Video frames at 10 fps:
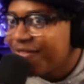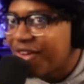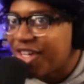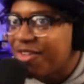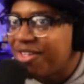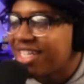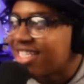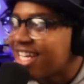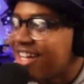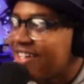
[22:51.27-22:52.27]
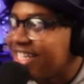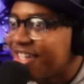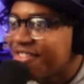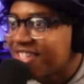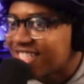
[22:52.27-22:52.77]
Bro, you can tell the
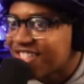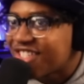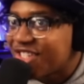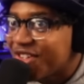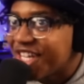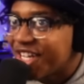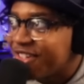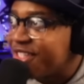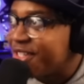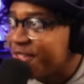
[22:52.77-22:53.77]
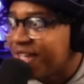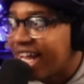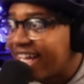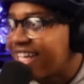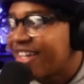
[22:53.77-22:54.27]
difference in studio too.
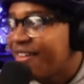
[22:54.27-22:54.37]
Like